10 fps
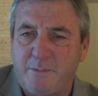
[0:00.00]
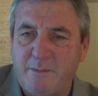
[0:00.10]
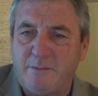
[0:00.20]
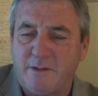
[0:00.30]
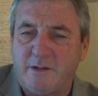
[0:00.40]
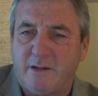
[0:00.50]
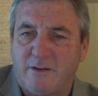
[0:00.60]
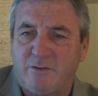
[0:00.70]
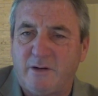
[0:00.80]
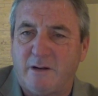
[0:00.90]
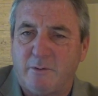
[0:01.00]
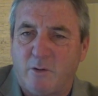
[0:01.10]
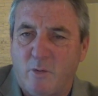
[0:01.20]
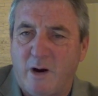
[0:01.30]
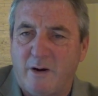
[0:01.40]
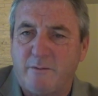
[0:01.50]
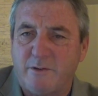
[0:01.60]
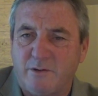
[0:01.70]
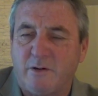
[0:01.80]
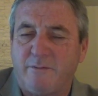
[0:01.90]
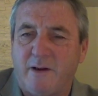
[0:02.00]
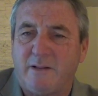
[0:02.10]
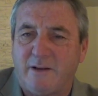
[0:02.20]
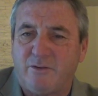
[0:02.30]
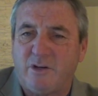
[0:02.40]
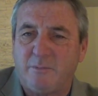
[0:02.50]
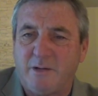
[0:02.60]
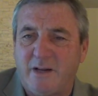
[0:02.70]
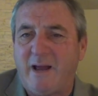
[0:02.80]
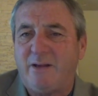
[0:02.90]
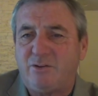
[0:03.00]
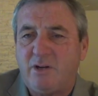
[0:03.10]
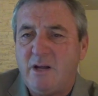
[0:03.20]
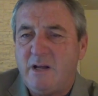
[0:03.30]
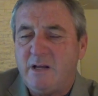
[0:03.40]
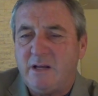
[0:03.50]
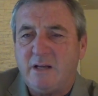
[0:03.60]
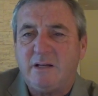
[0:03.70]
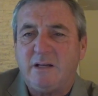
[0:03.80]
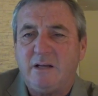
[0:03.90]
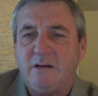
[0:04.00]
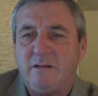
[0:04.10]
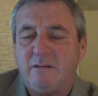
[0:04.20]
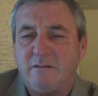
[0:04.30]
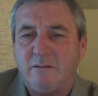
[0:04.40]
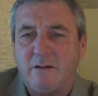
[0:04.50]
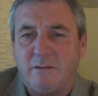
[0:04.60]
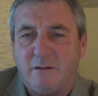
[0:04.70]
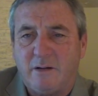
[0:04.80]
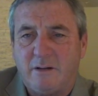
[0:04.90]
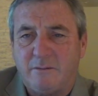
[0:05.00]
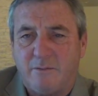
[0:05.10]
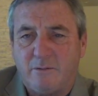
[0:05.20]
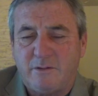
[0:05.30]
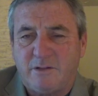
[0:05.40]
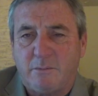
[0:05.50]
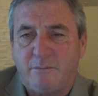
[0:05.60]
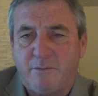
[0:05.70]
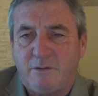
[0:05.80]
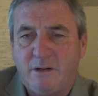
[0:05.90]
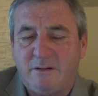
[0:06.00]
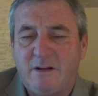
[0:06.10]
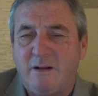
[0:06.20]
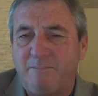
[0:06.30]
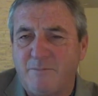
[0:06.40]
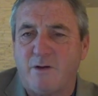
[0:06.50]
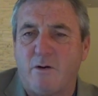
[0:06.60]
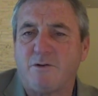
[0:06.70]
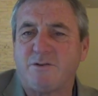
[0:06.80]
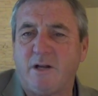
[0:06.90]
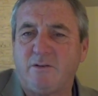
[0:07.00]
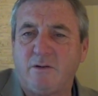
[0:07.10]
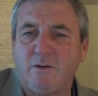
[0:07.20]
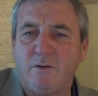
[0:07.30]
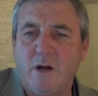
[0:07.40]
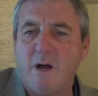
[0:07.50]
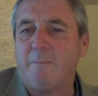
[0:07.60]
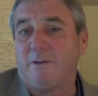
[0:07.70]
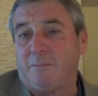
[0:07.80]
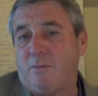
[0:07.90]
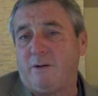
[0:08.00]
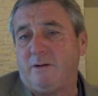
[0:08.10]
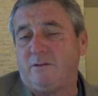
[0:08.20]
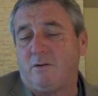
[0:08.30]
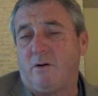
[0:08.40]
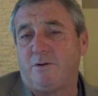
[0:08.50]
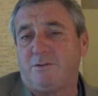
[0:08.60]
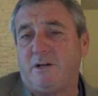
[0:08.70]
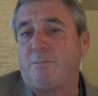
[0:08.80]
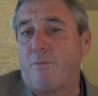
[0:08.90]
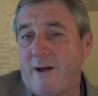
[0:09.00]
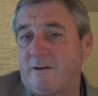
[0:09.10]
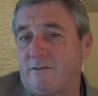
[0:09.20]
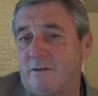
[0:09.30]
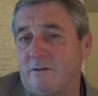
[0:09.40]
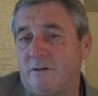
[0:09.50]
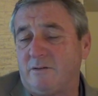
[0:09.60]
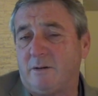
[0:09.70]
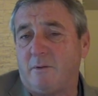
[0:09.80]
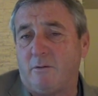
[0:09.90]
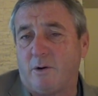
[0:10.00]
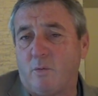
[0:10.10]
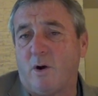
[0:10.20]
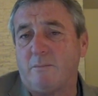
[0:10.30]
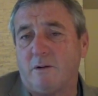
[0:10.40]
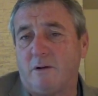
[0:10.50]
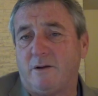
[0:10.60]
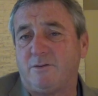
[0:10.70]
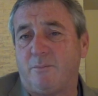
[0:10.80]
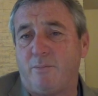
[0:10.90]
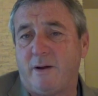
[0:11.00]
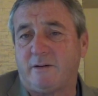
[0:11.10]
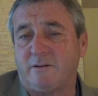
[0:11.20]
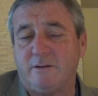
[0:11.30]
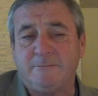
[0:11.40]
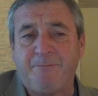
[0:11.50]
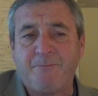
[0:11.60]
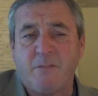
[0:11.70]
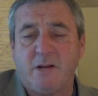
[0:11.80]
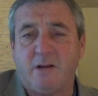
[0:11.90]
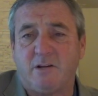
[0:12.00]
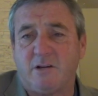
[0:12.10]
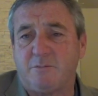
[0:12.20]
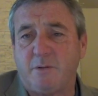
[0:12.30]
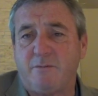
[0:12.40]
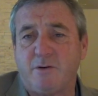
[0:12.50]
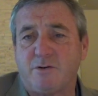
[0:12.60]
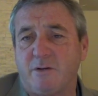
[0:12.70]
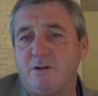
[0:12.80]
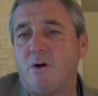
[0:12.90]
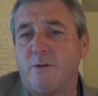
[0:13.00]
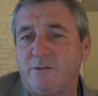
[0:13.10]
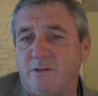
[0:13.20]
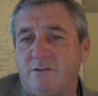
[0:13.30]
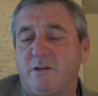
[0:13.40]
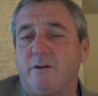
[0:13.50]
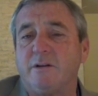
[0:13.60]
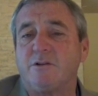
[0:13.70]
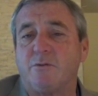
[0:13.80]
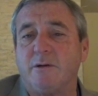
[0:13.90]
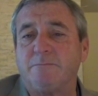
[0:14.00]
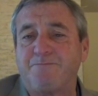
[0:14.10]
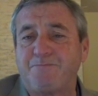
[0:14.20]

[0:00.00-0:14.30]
people in an election and require the result of that election to be cast in the vote December 15th. Not all states do, but the point is all states practice it. Some are required by law, some practice it. There's been virtually no instance in our history